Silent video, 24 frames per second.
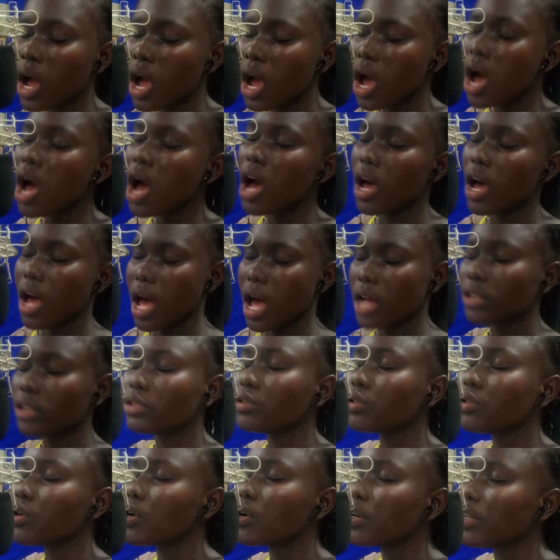I know
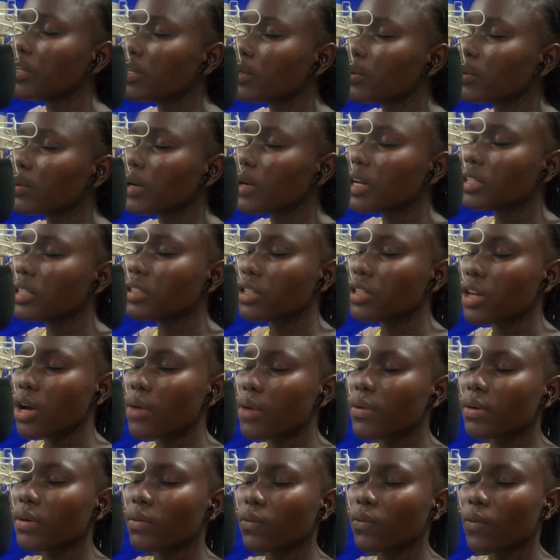you're wondering
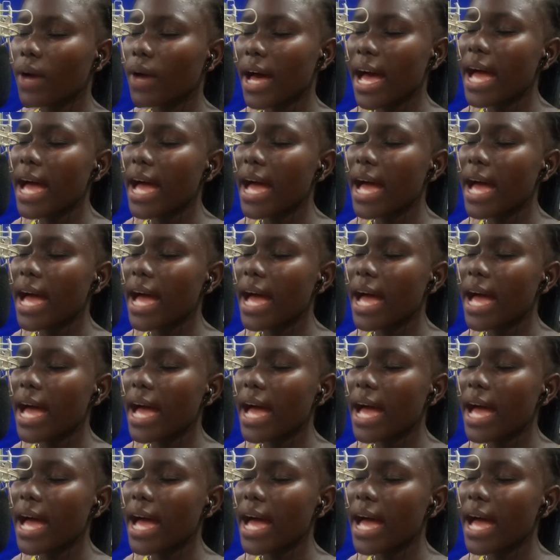why,